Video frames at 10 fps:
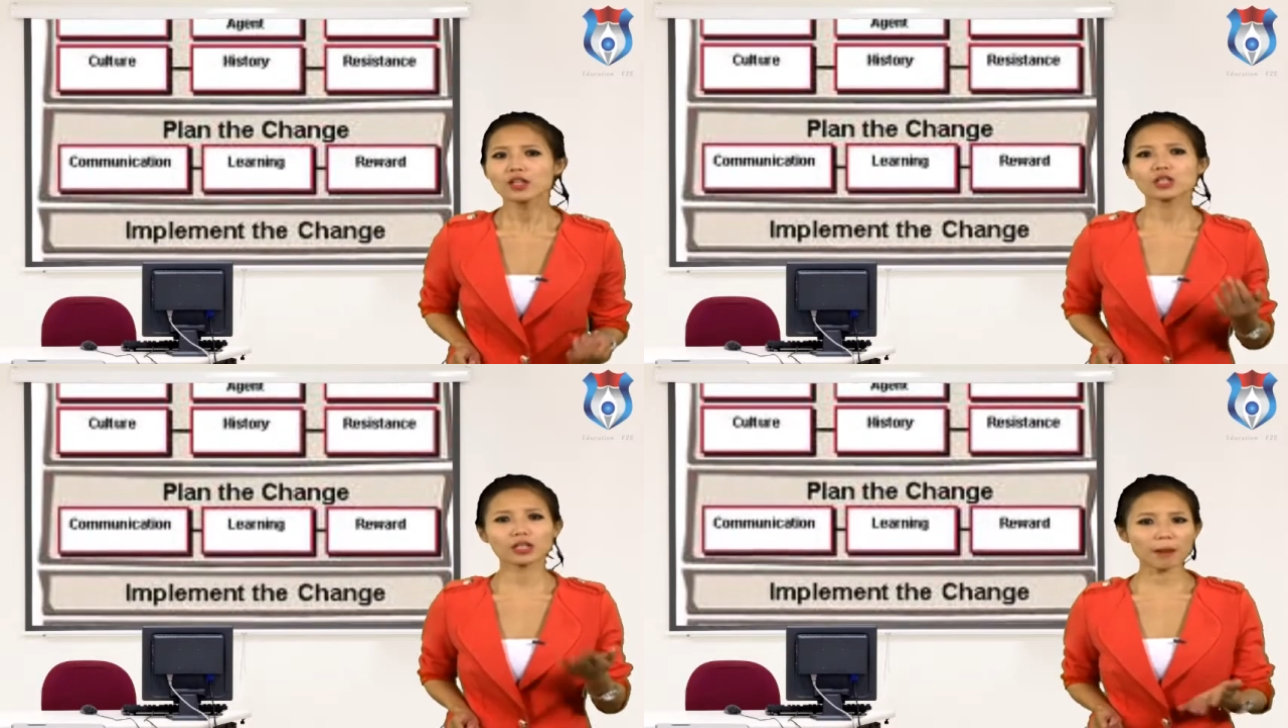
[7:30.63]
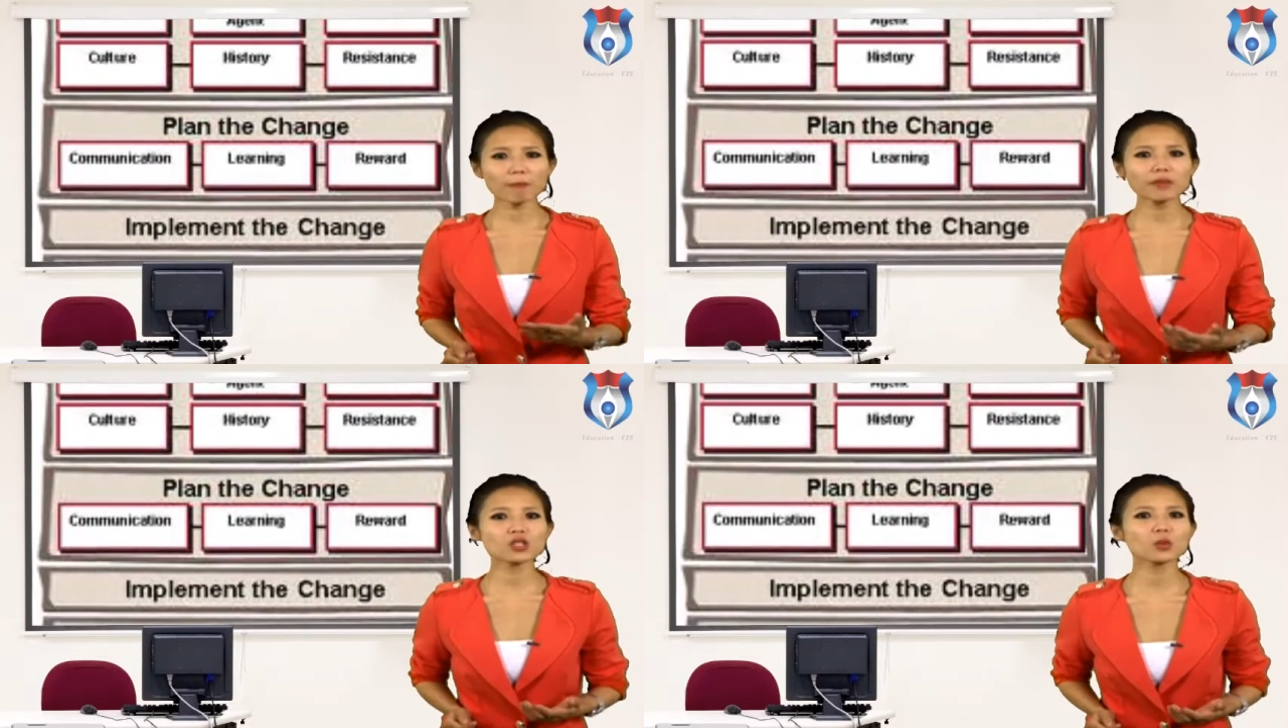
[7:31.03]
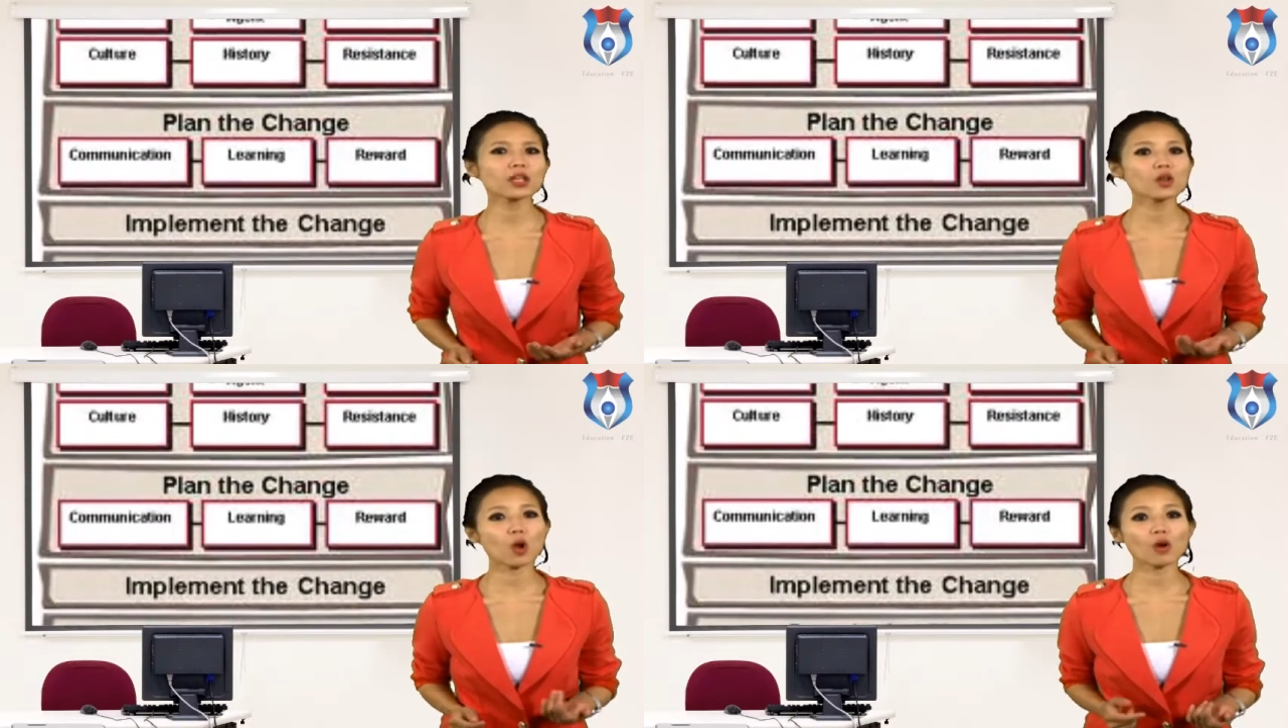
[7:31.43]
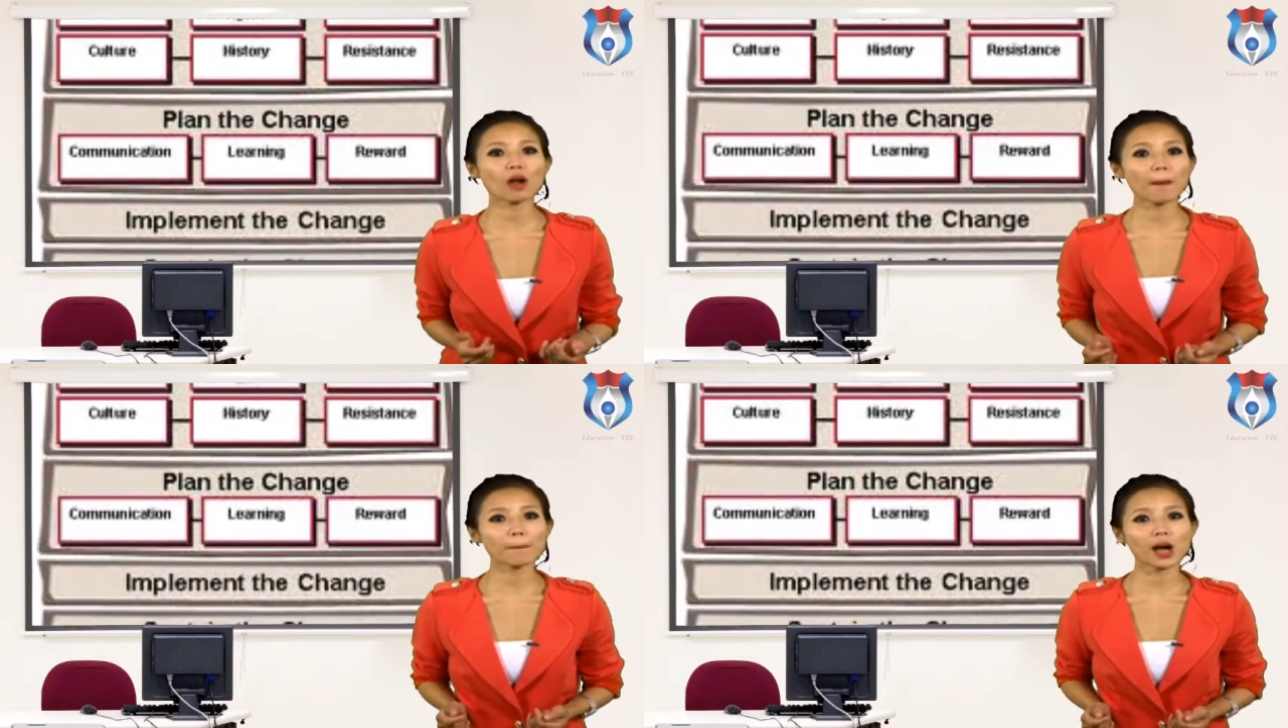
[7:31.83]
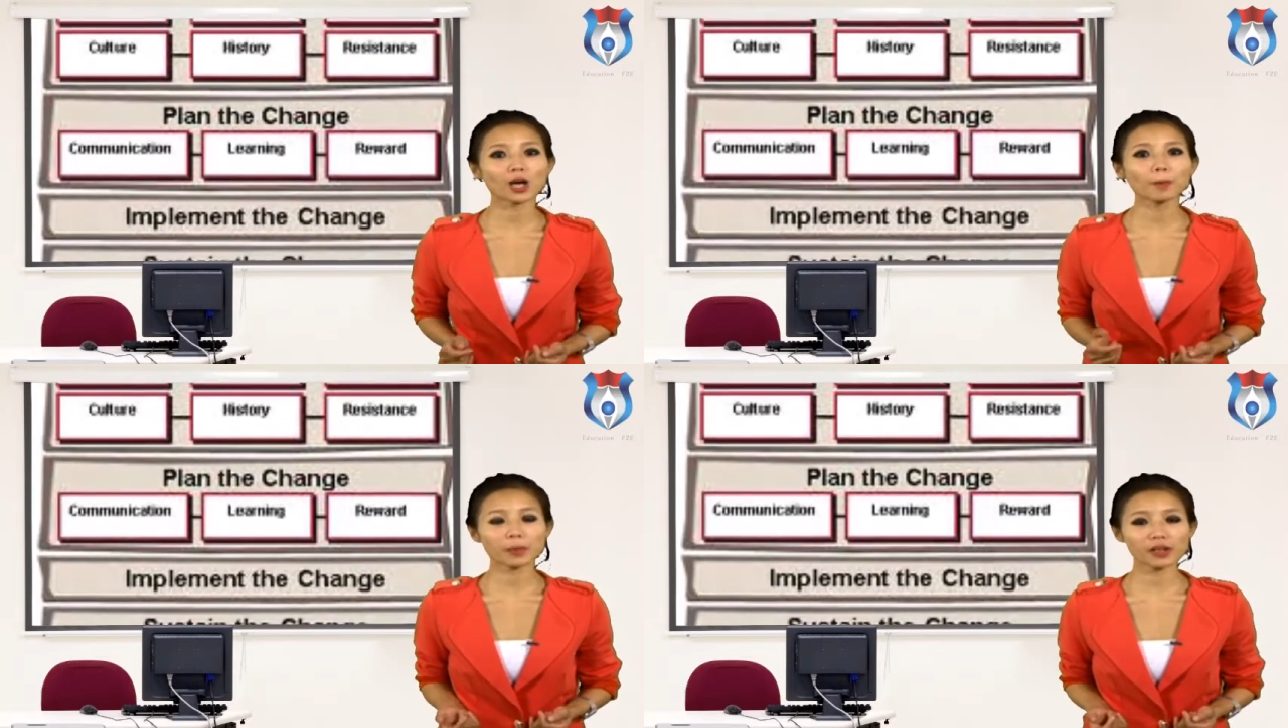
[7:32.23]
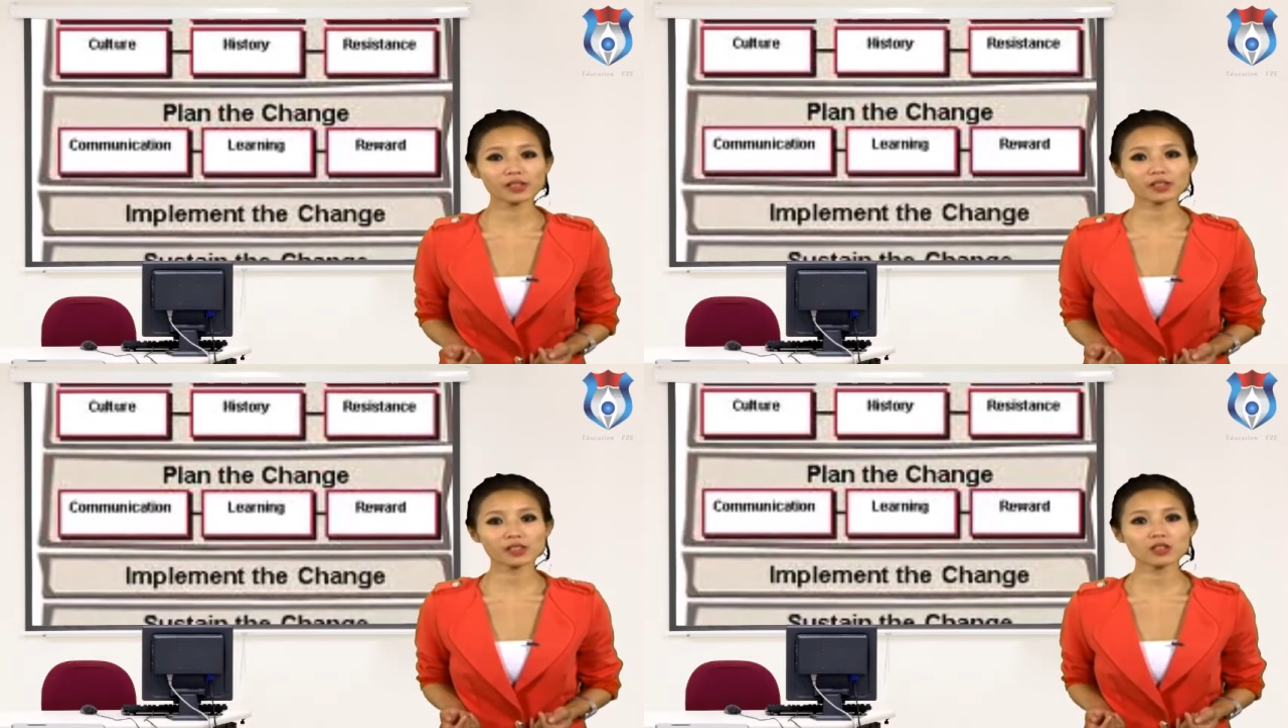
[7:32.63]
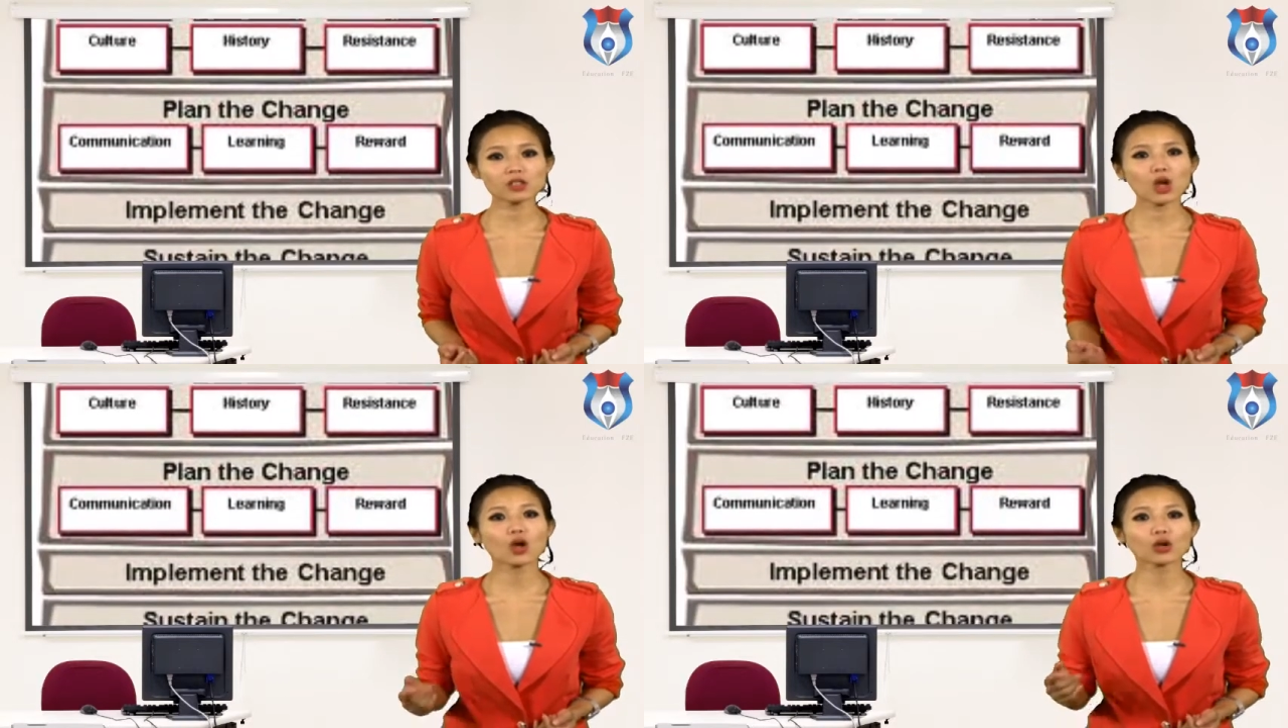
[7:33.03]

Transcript: to come between or among persons,